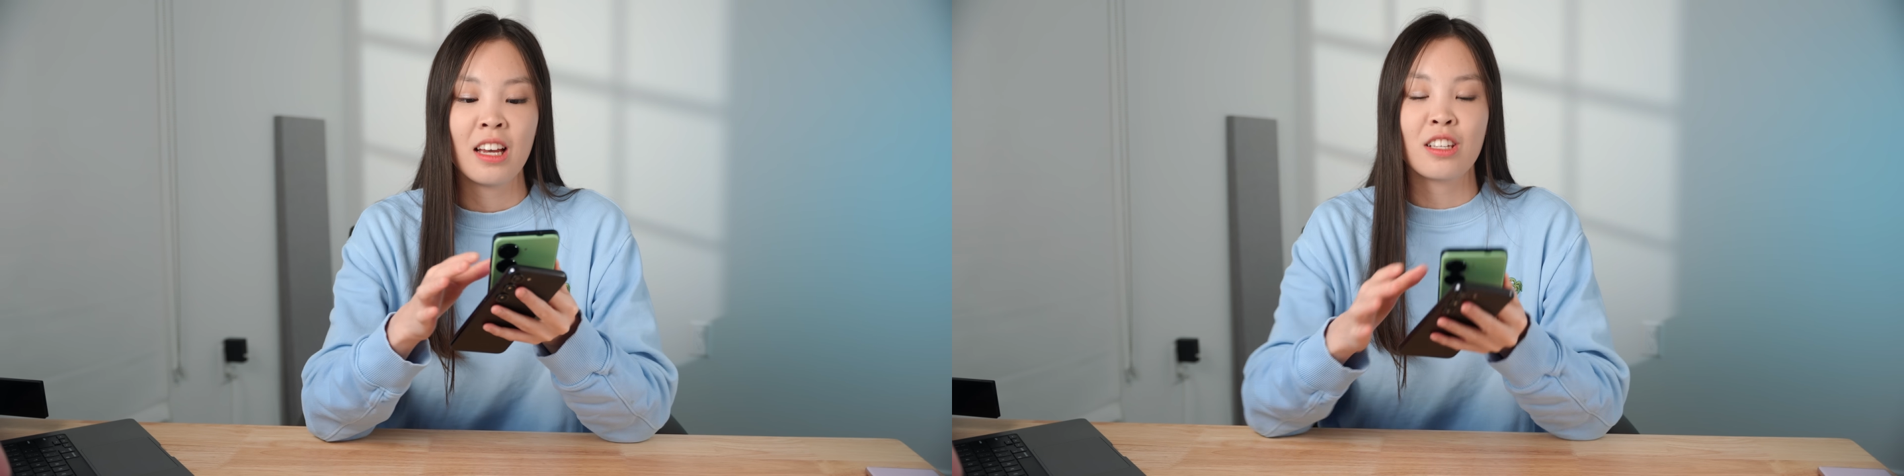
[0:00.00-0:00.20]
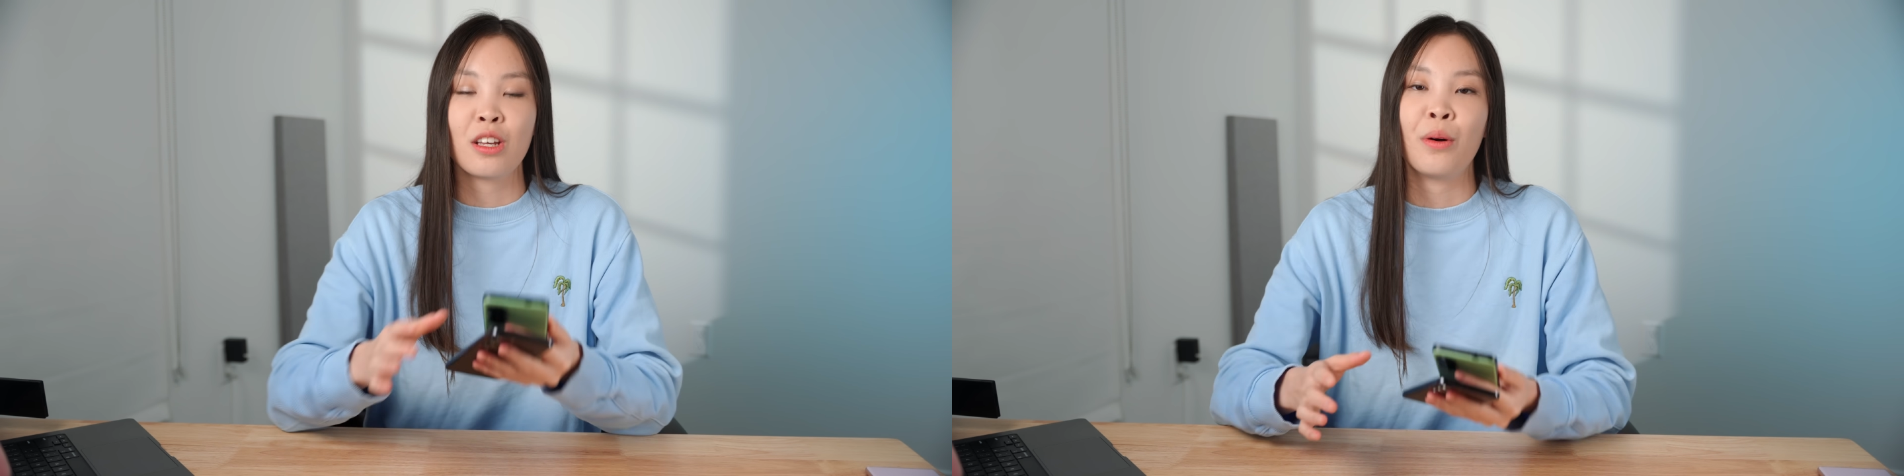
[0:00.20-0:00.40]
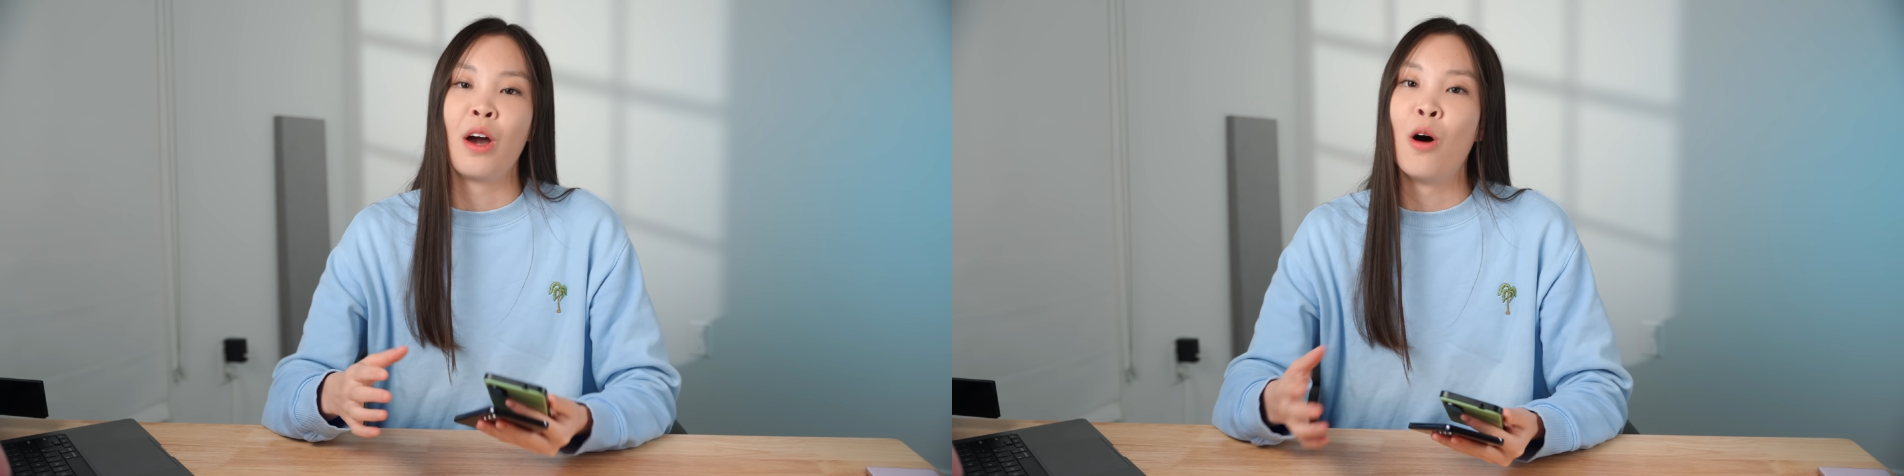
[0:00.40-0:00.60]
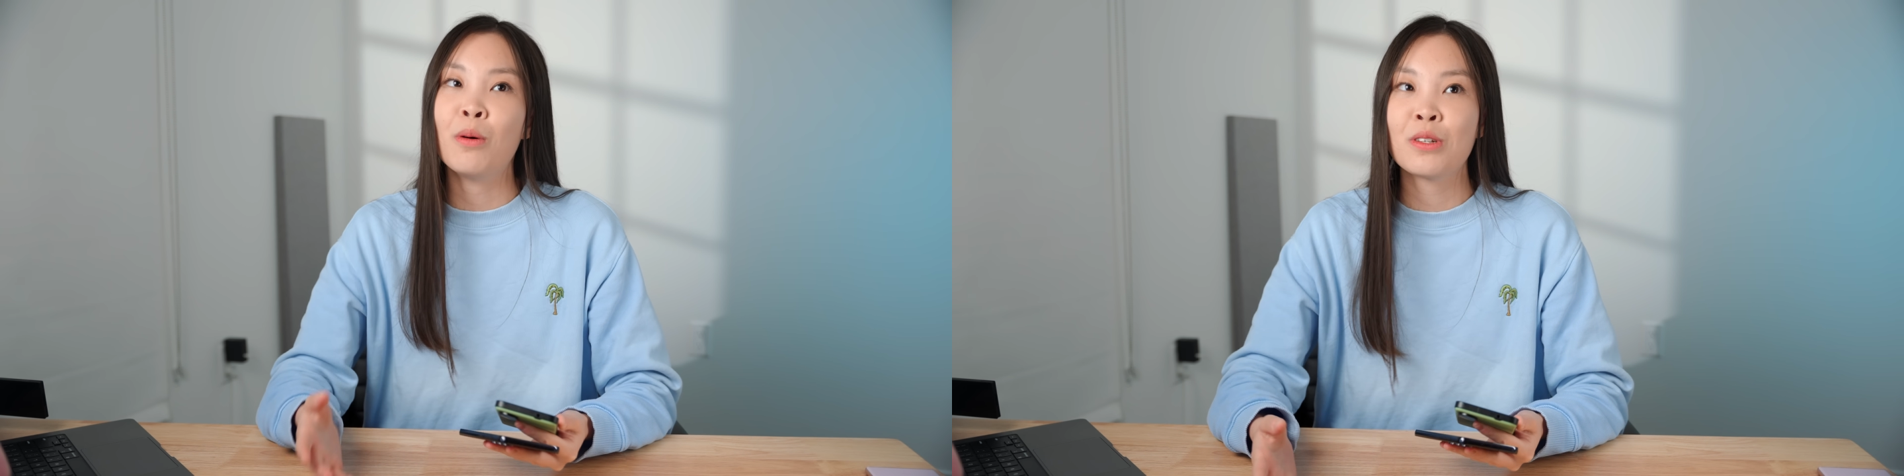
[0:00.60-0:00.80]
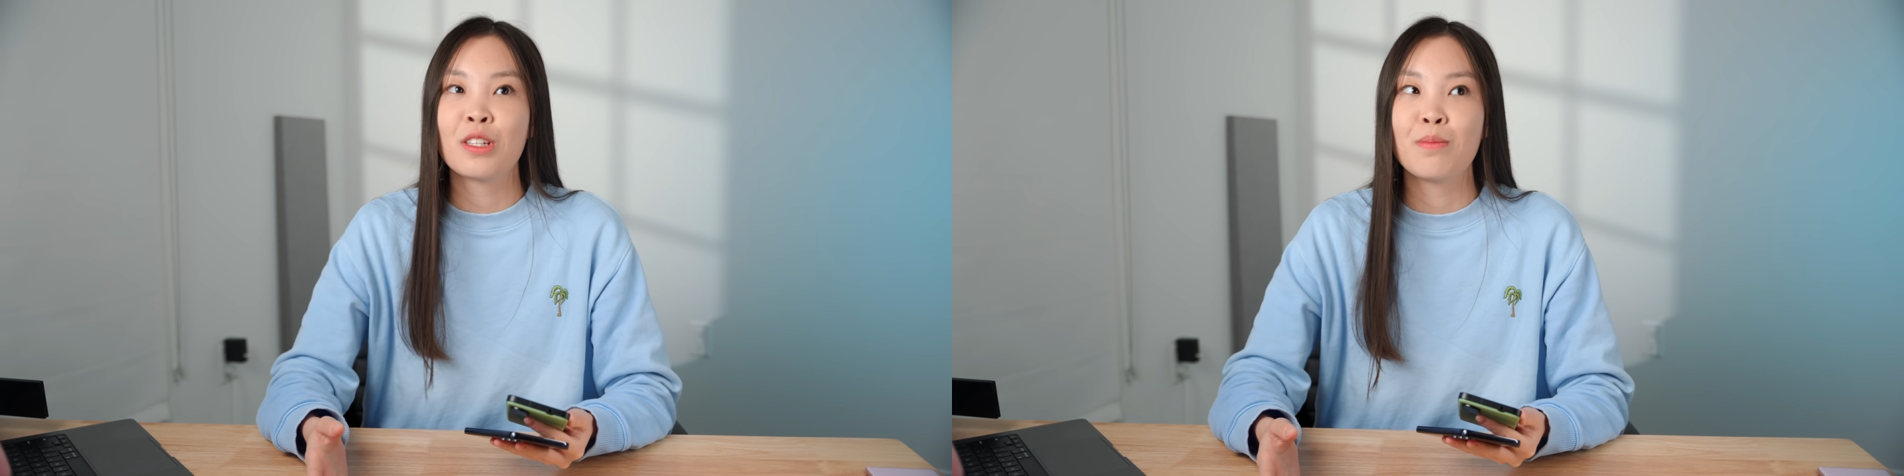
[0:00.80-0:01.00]
So it
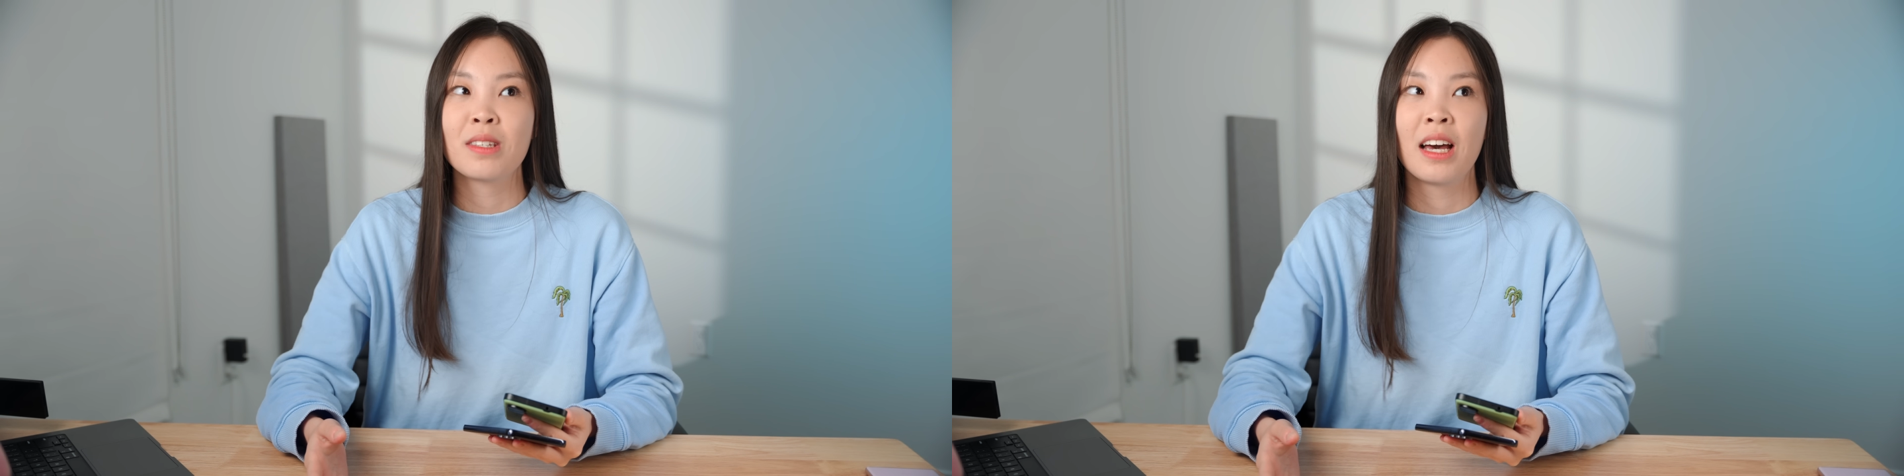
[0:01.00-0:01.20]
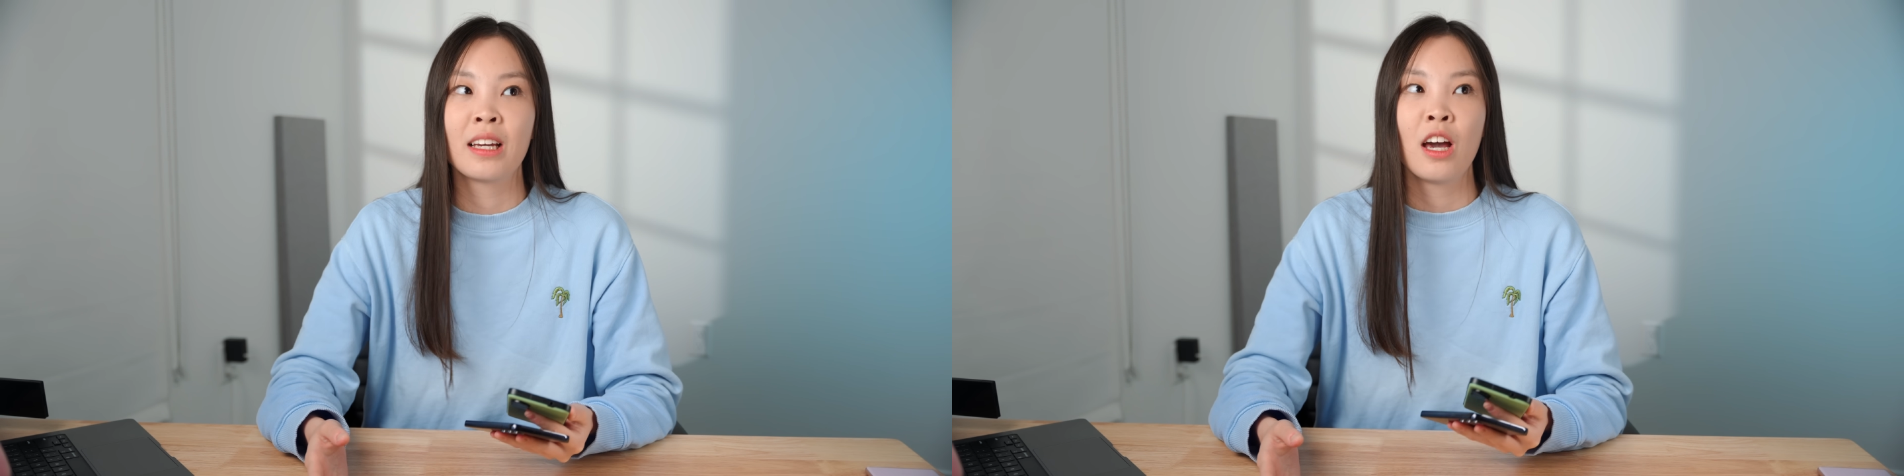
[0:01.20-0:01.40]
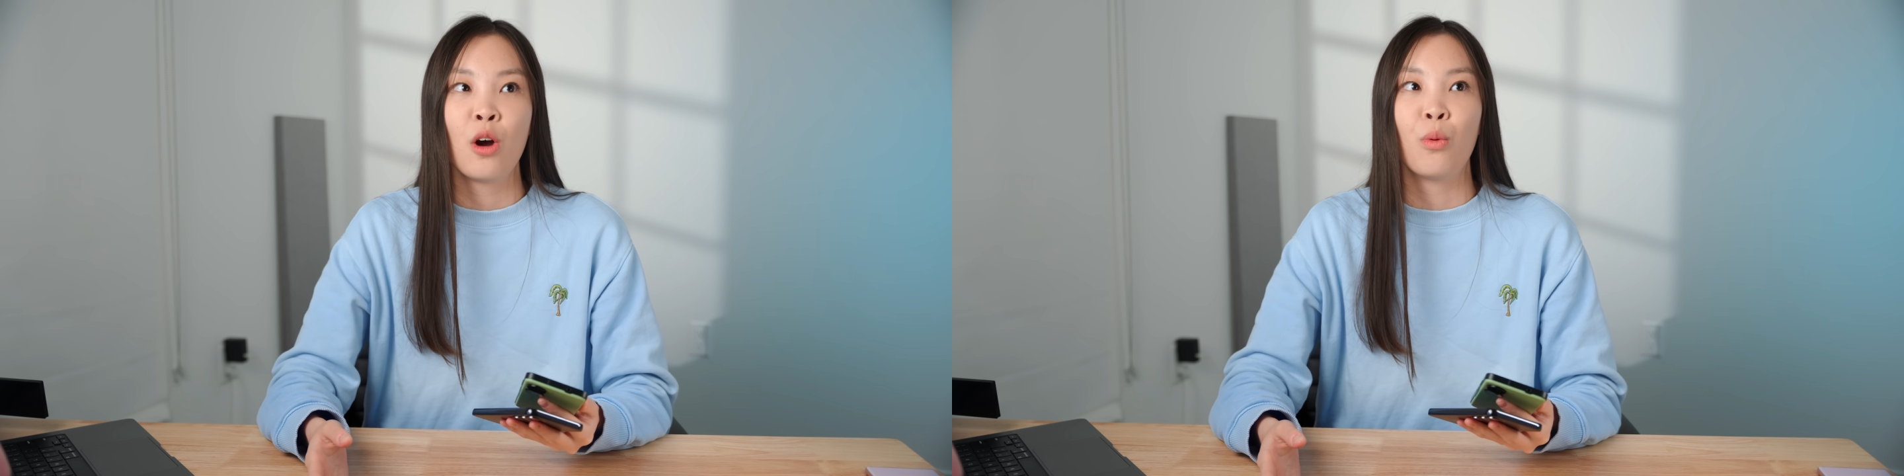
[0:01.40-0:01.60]
almost seems like